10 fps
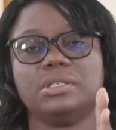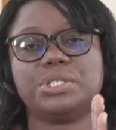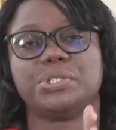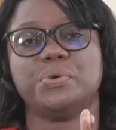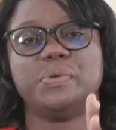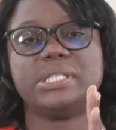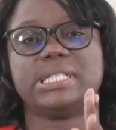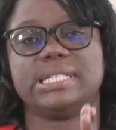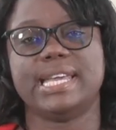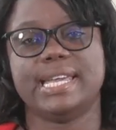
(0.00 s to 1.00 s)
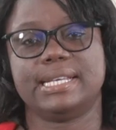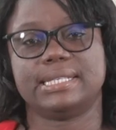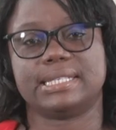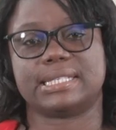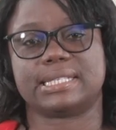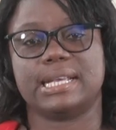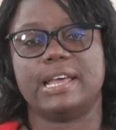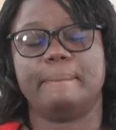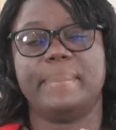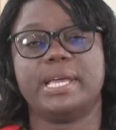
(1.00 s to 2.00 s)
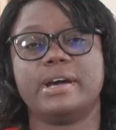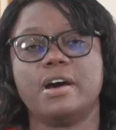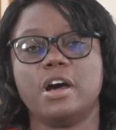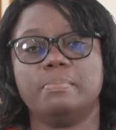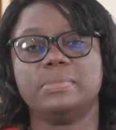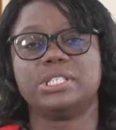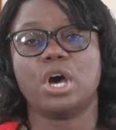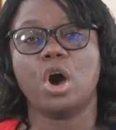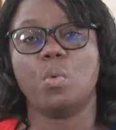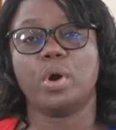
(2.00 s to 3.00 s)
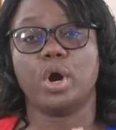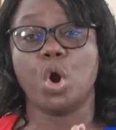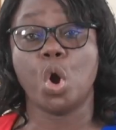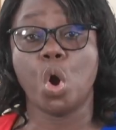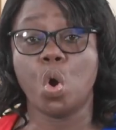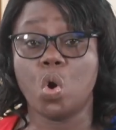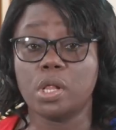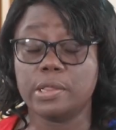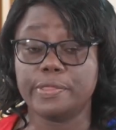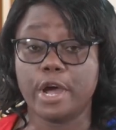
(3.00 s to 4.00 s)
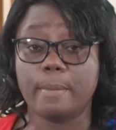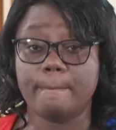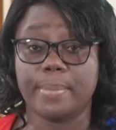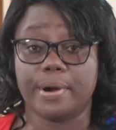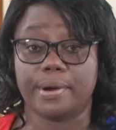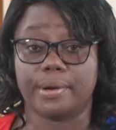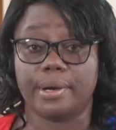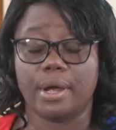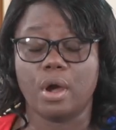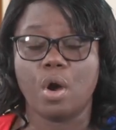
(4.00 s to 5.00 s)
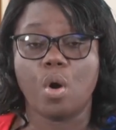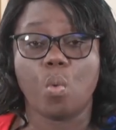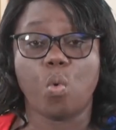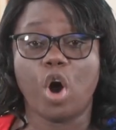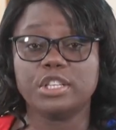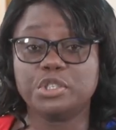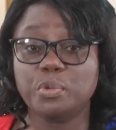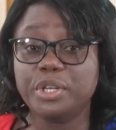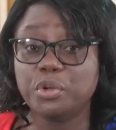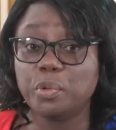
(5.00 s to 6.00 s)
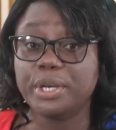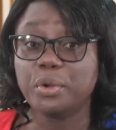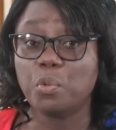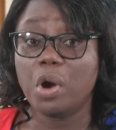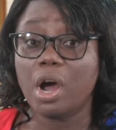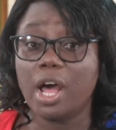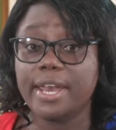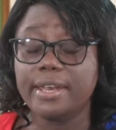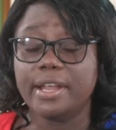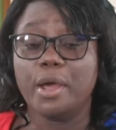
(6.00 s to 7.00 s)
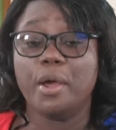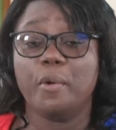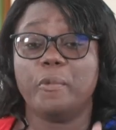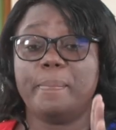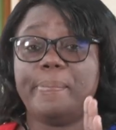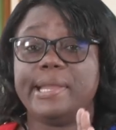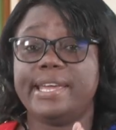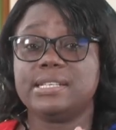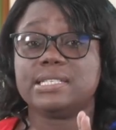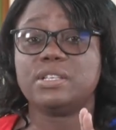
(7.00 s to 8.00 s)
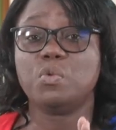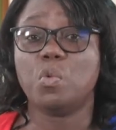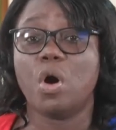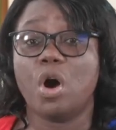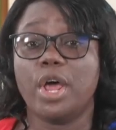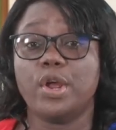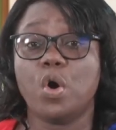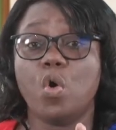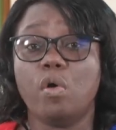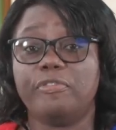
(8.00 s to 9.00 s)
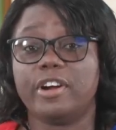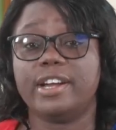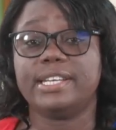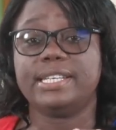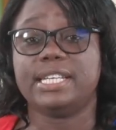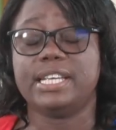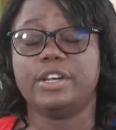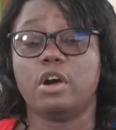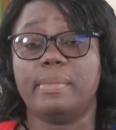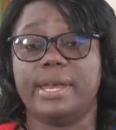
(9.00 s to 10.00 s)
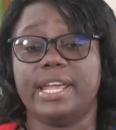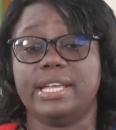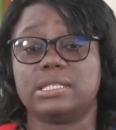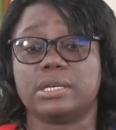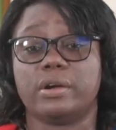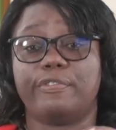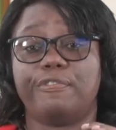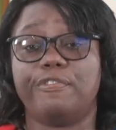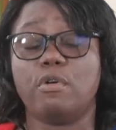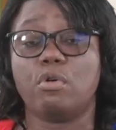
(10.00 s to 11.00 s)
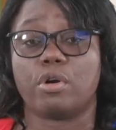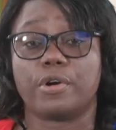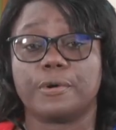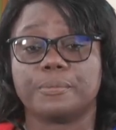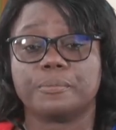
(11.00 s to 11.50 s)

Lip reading: So 6 becomes our whole number. What do we do with the 1? We place the 1 over the denominator 4.